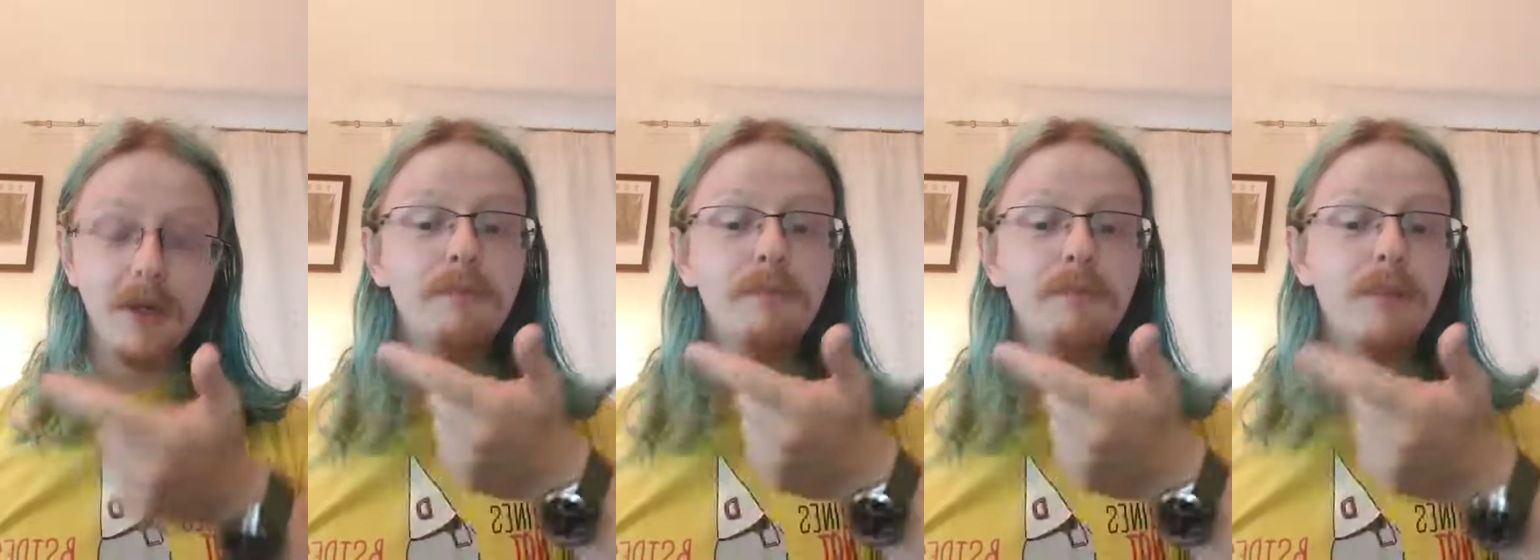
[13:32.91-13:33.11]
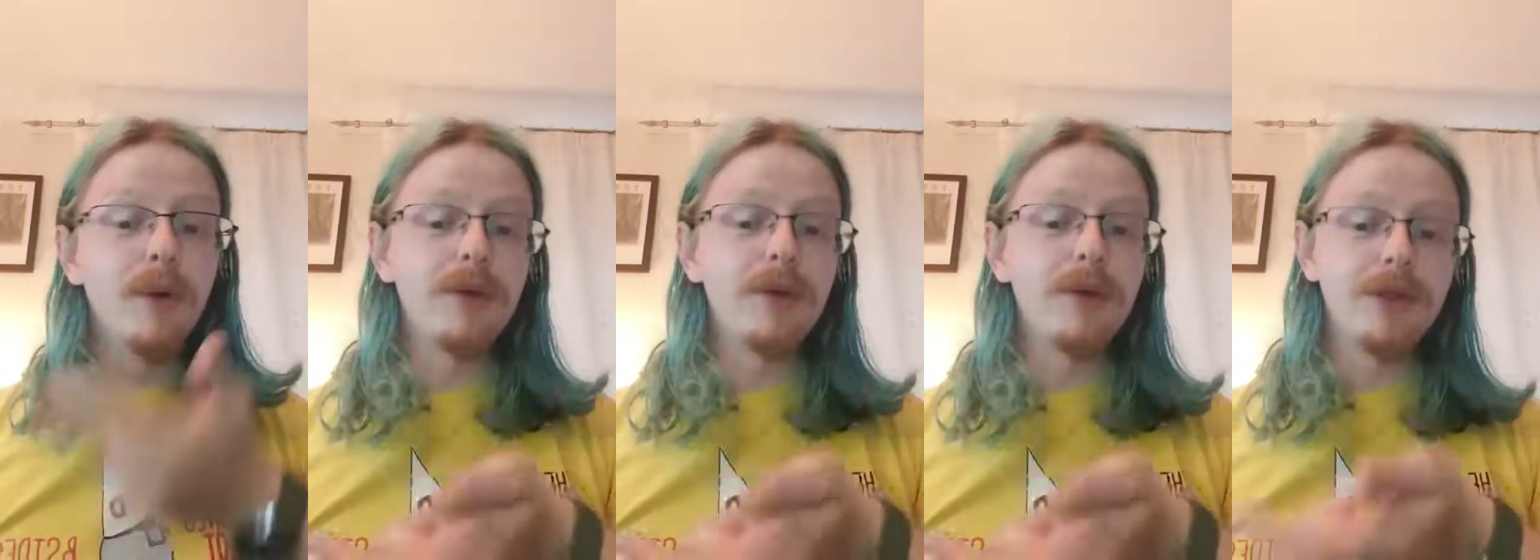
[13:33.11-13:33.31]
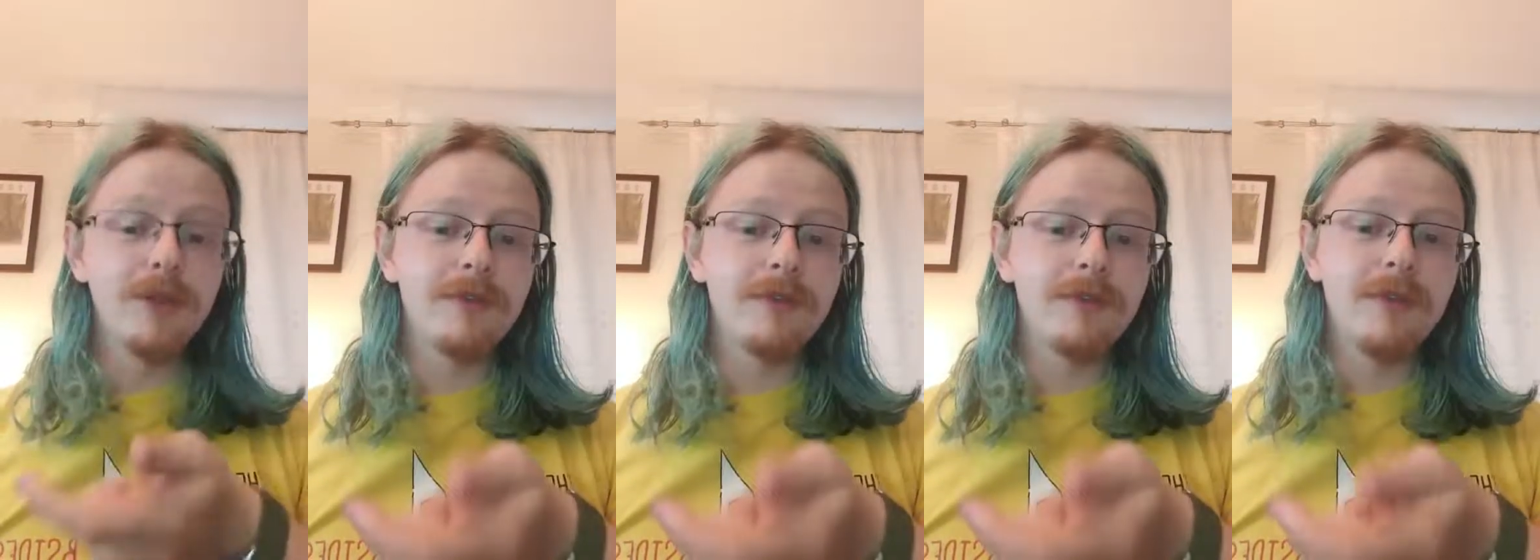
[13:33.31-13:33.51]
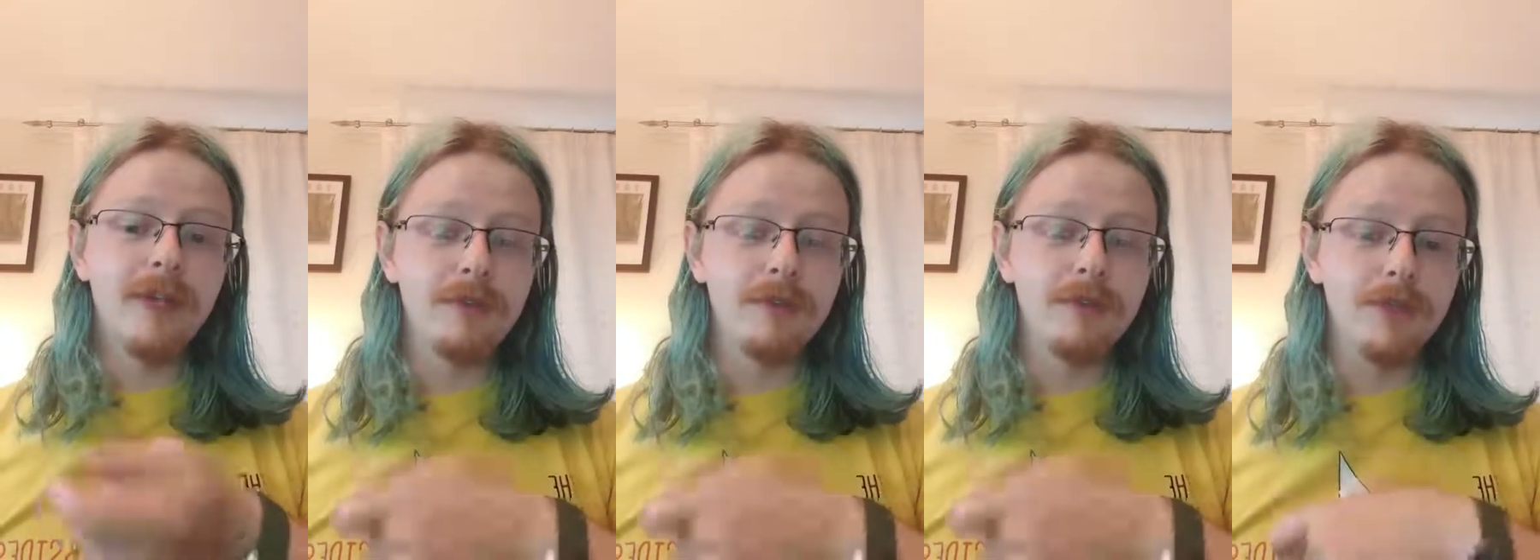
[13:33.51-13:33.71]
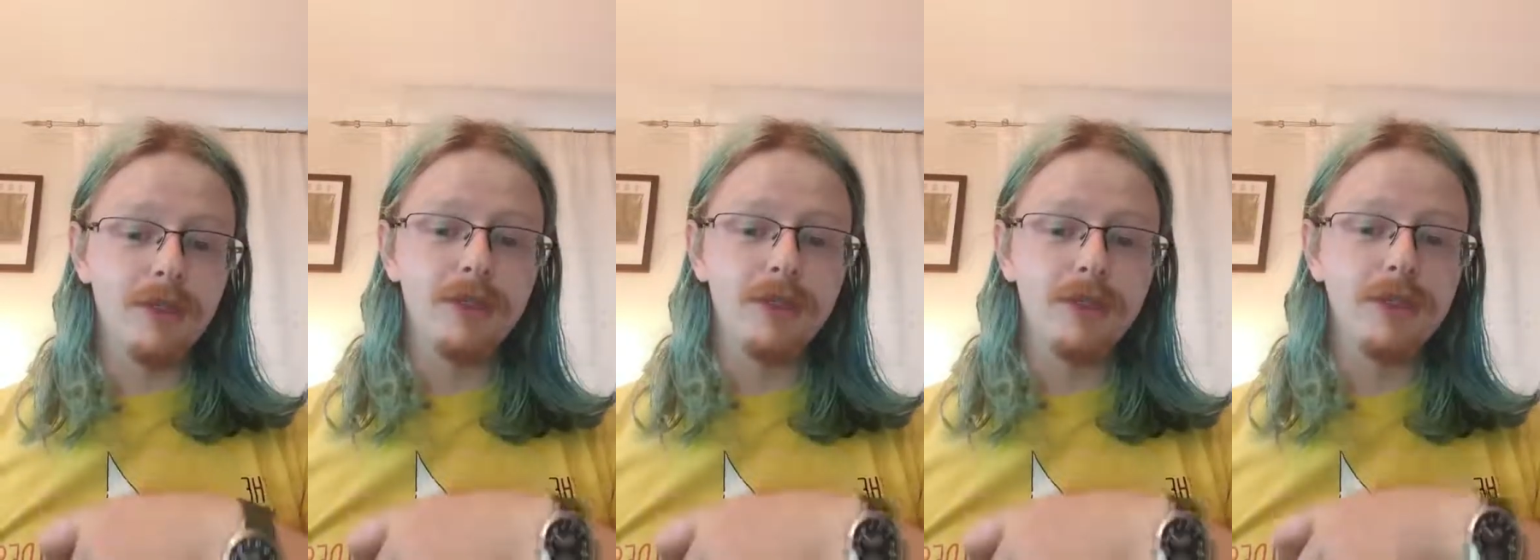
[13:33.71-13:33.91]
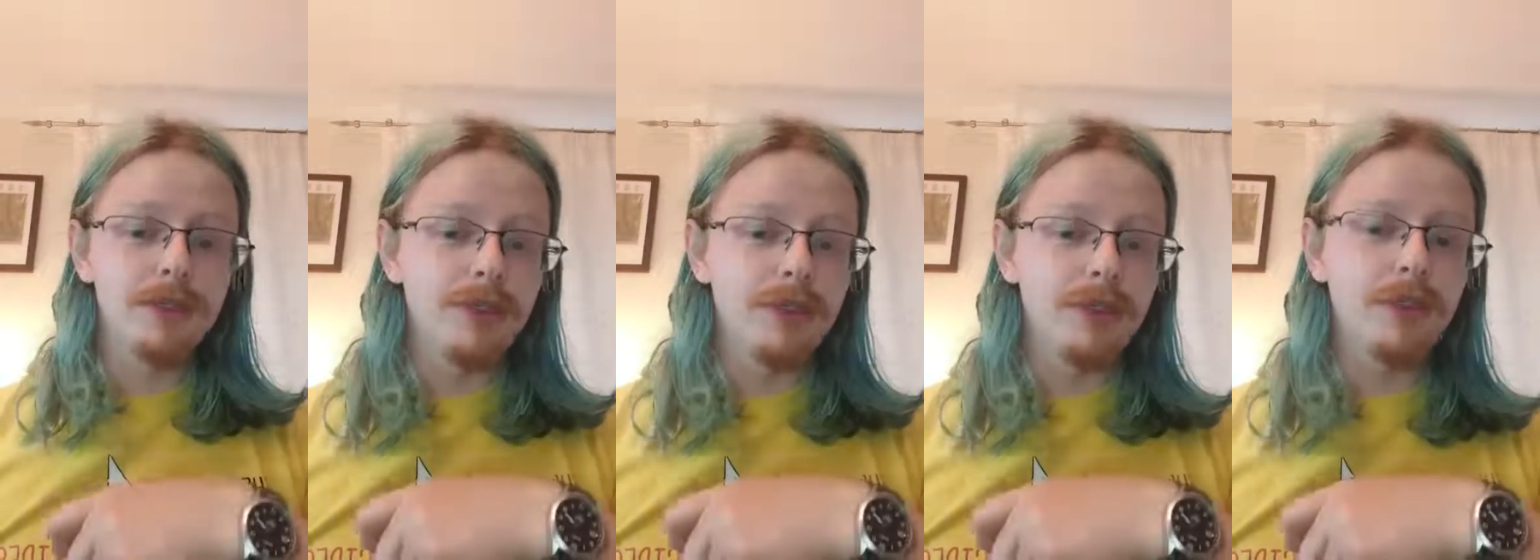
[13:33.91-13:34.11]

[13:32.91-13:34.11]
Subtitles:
Both of them use